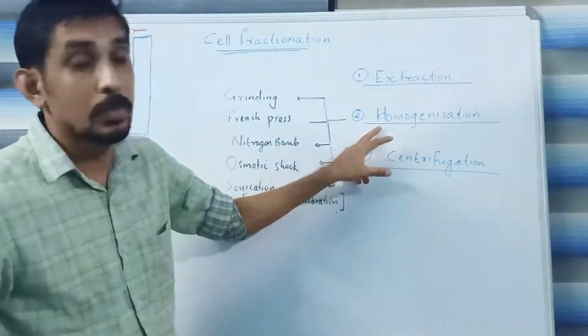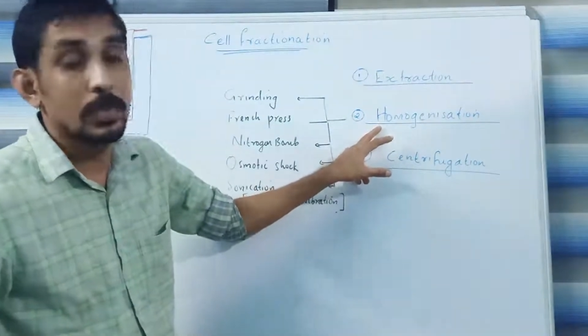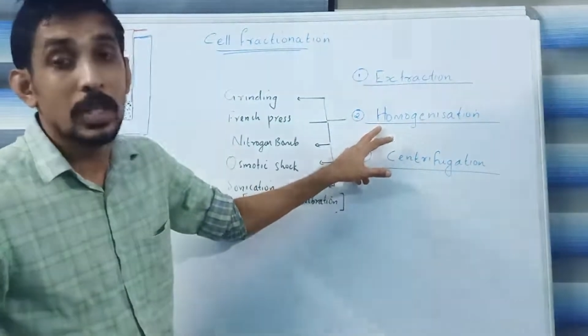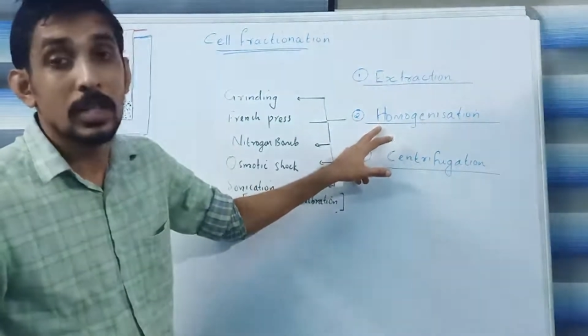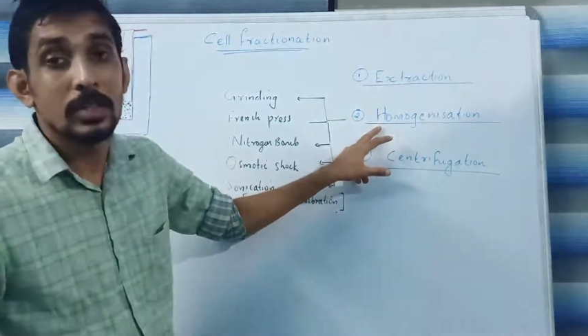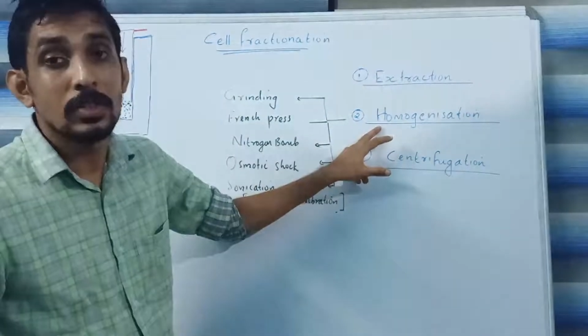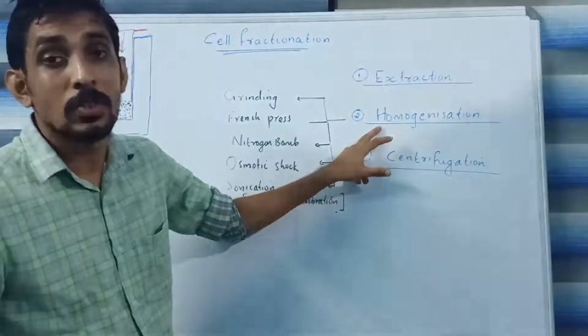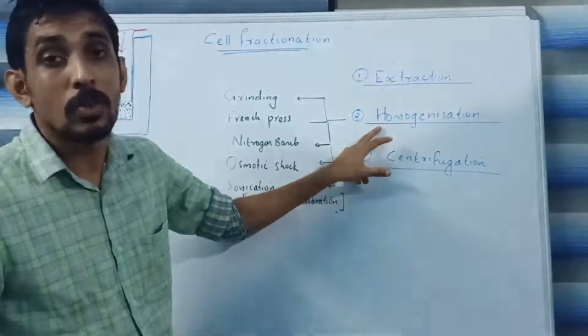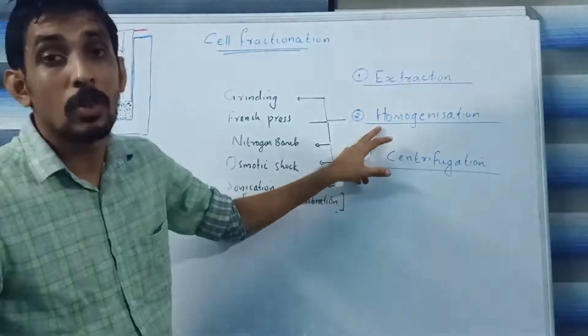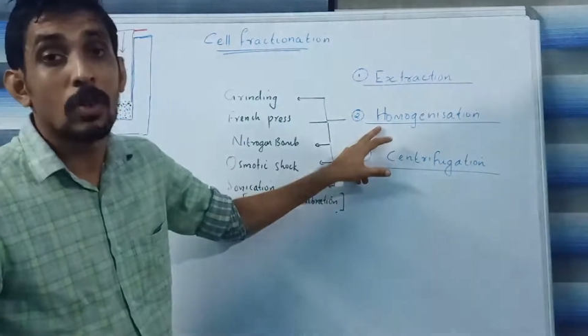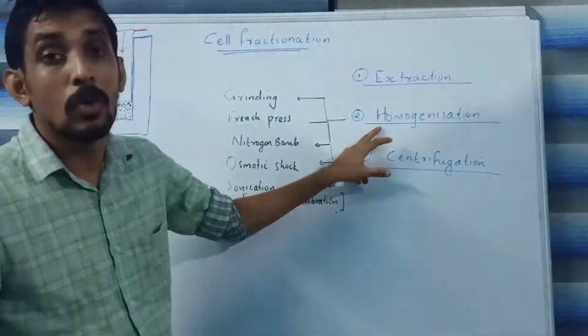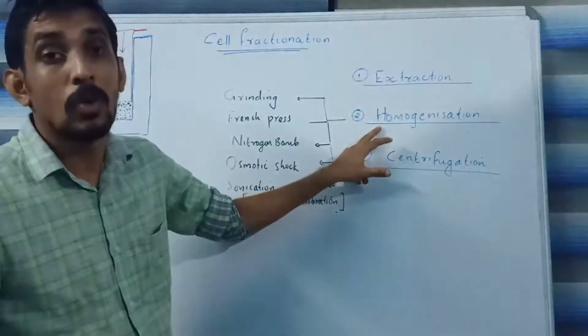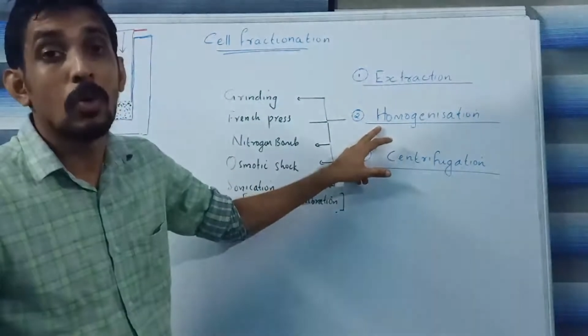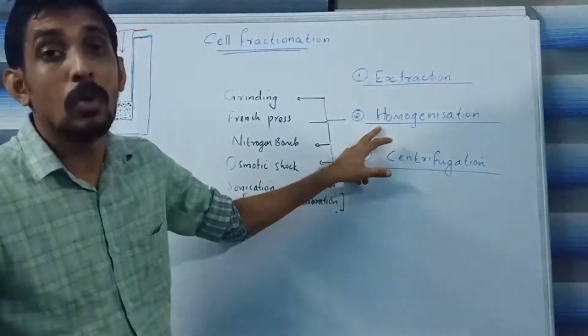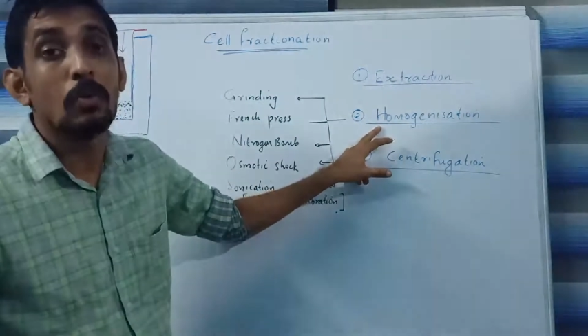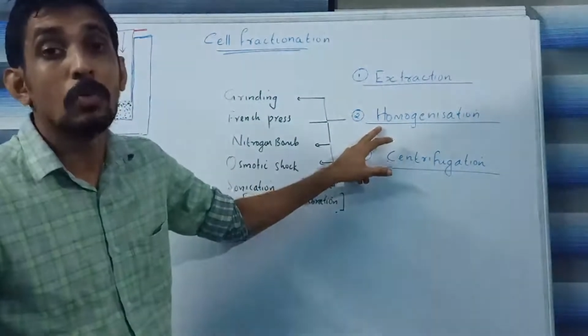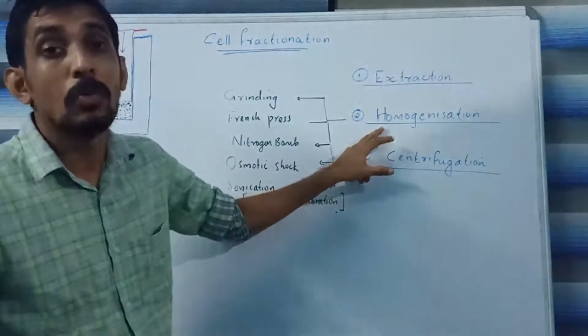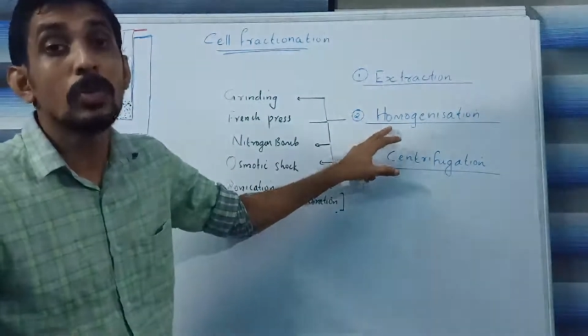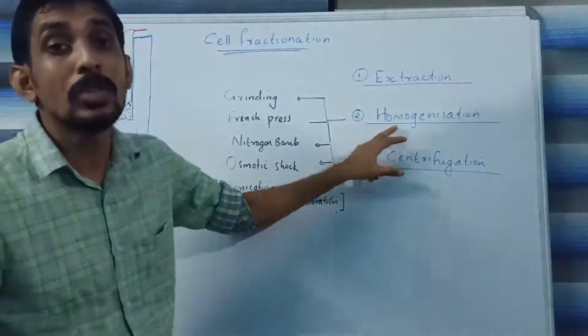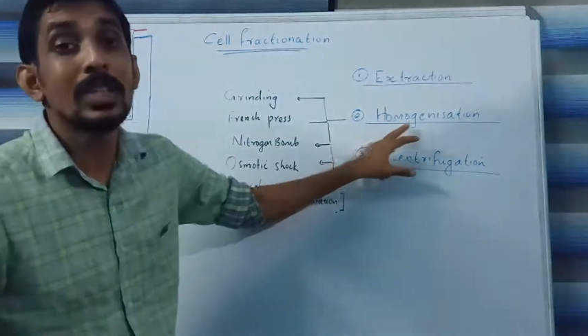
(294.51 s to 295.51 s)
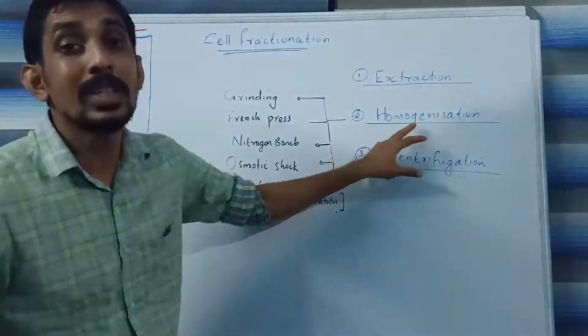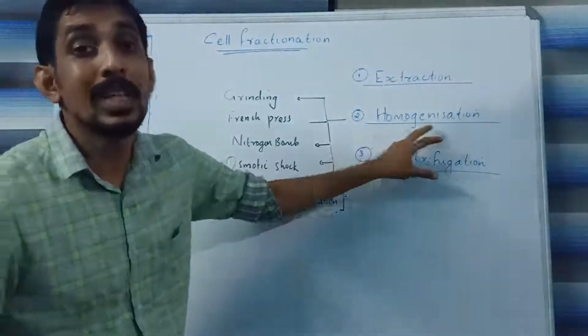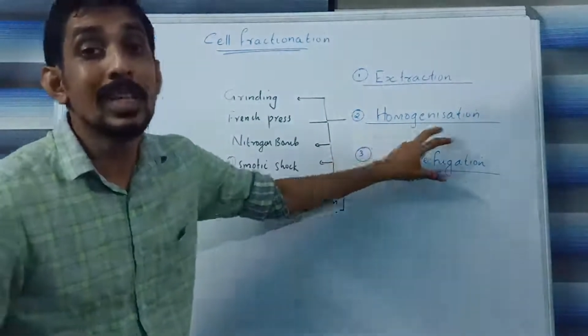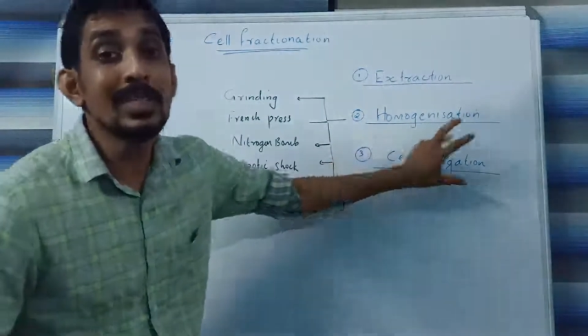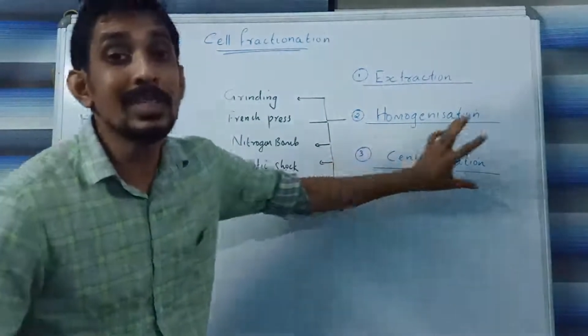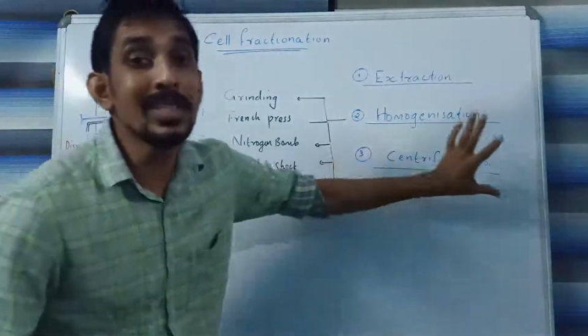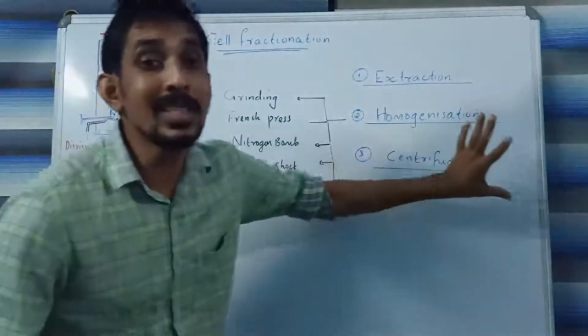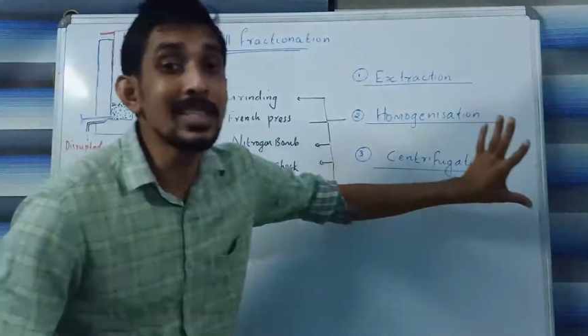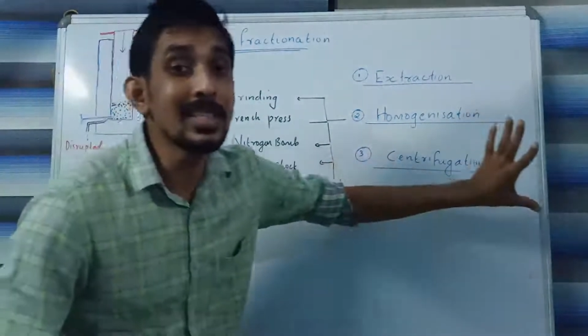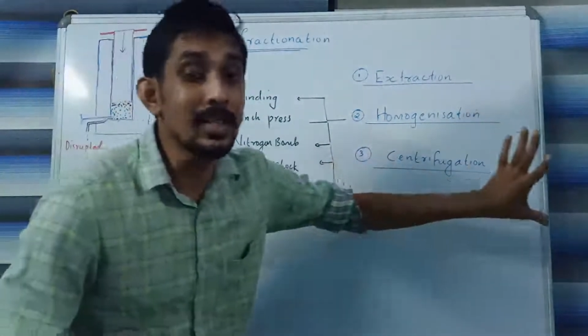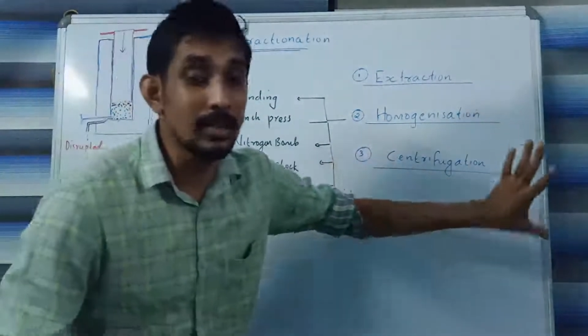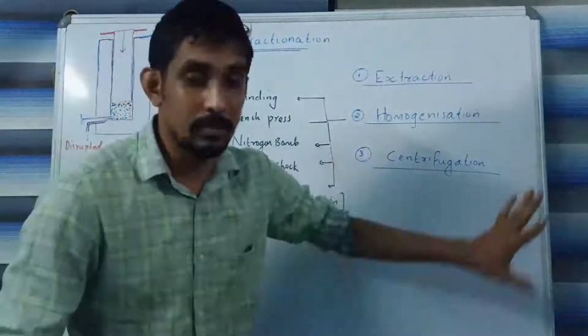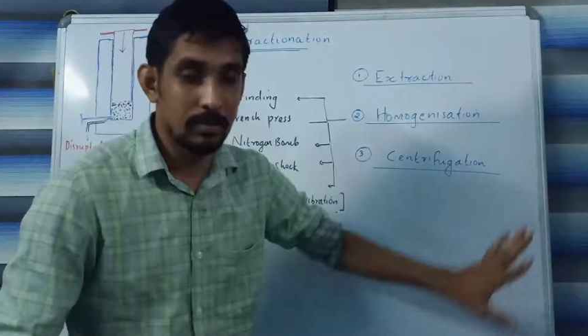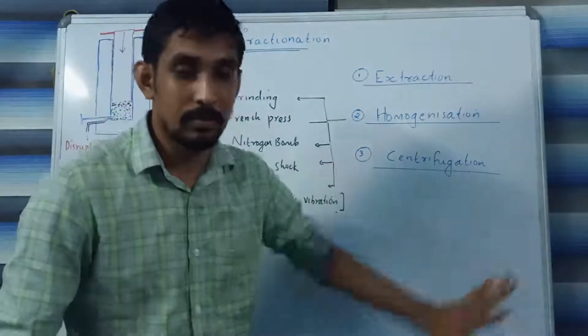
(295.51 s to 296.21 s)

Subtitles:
that is called homogenization.